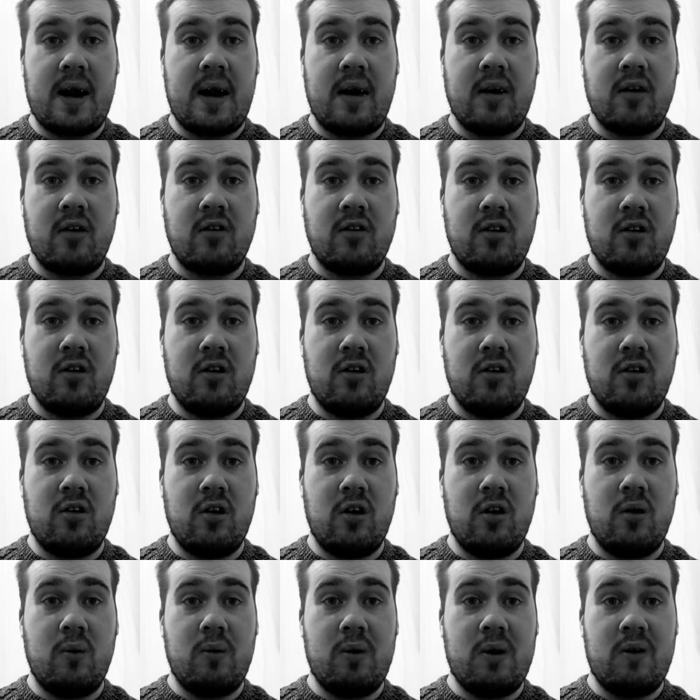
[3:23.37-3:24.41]
and I shall see you
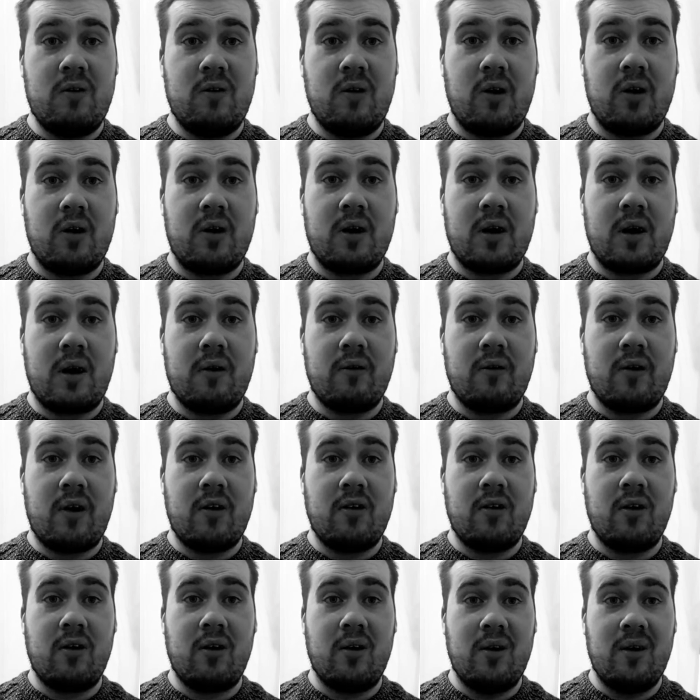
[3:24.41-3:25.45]
soon in the code
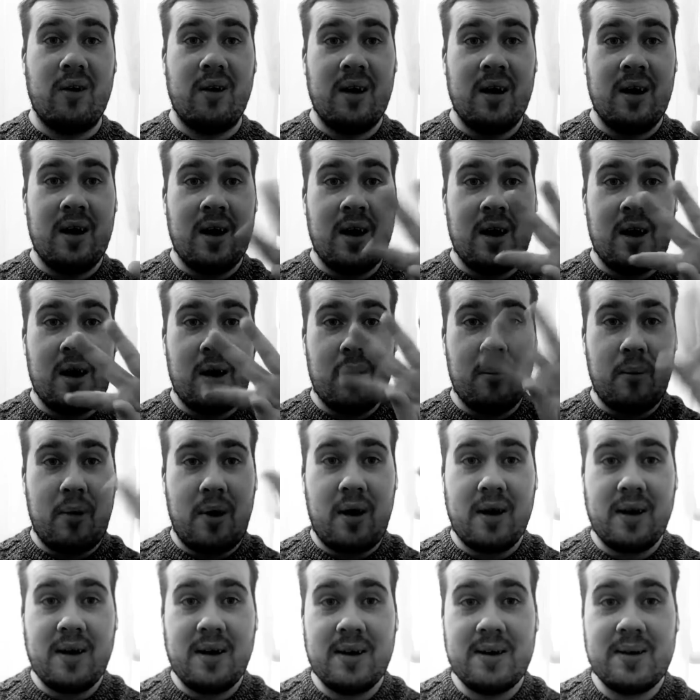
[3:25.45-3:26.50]
very soon.
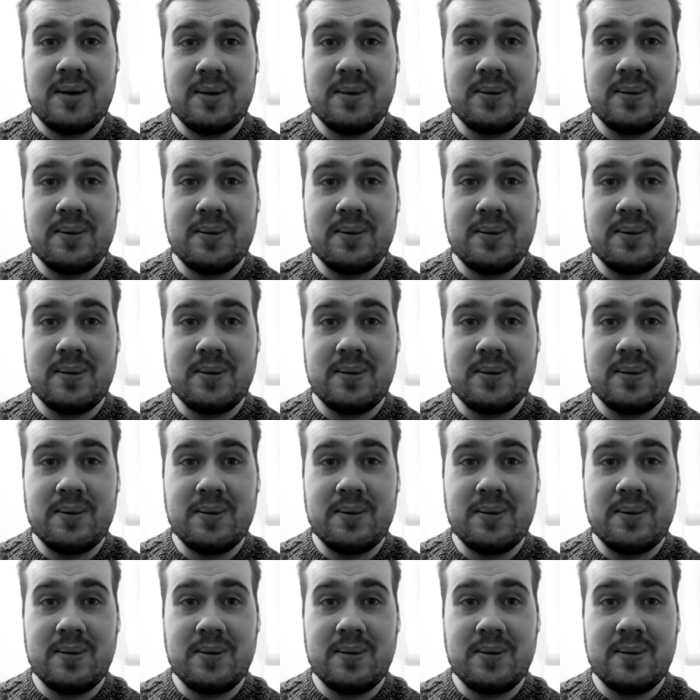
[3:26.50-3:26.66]
Bye!